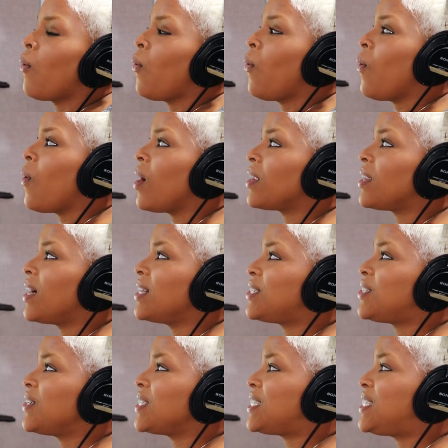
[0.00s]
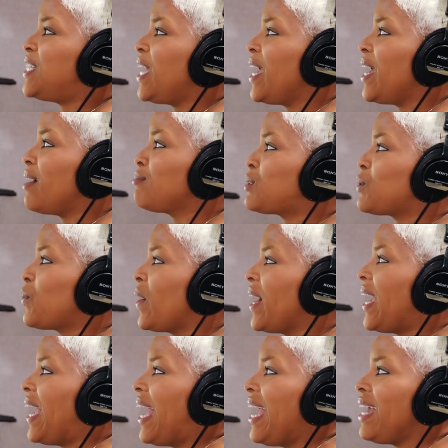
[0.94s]
100 Jamz
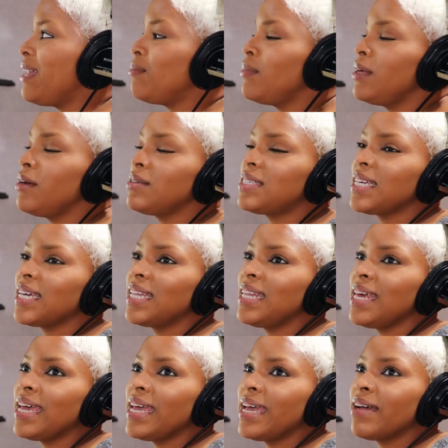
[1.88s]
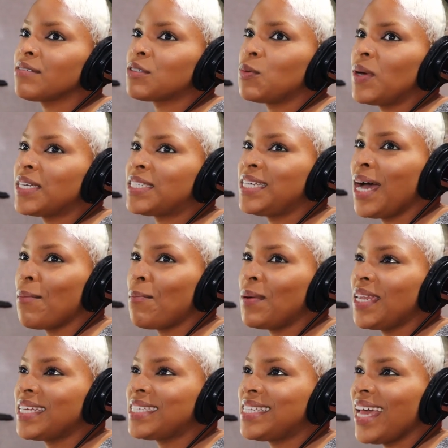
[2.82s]
where hit music lives. We
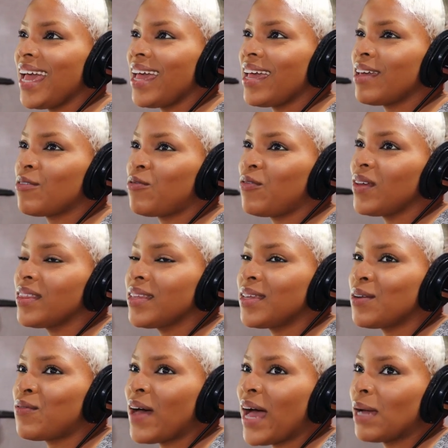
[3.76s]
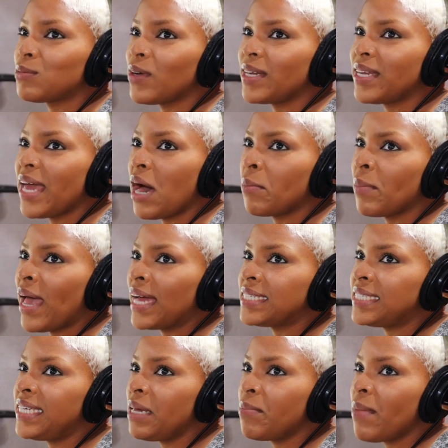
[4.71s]
jumping today, feeling the vibes right now,
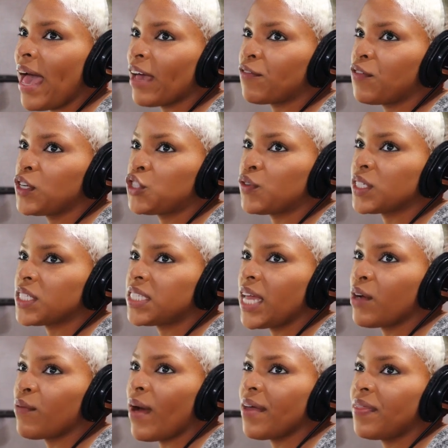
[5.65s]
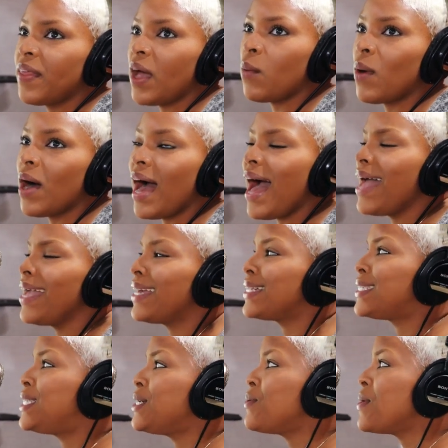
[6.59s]
man. D Mac featuring Sting right there, where I
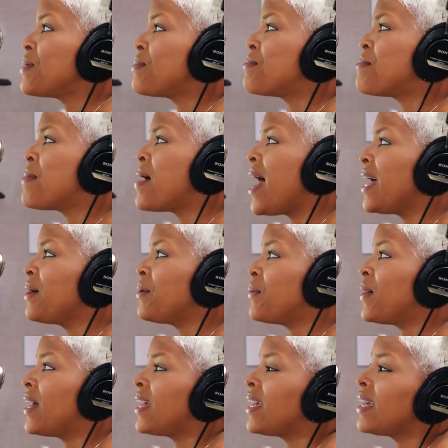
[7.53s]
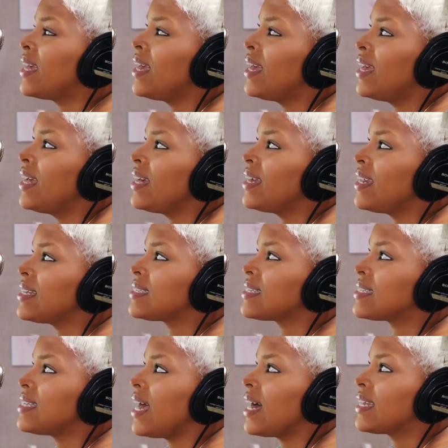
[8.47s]
could do it my way. And that's
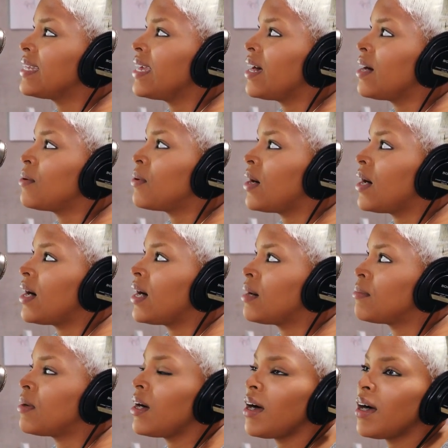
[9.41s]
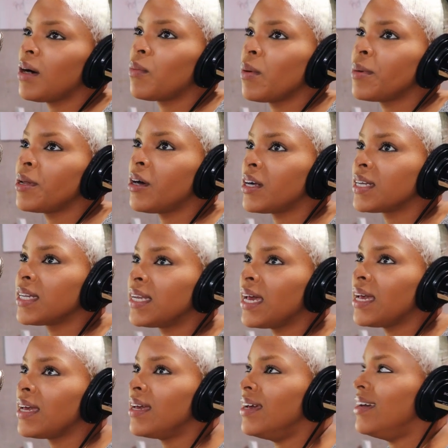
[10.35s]
exactly how um, our women are
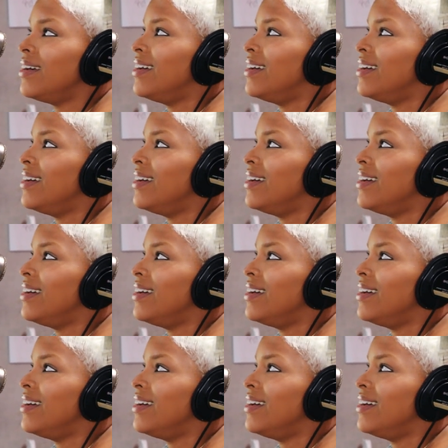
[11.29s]
today.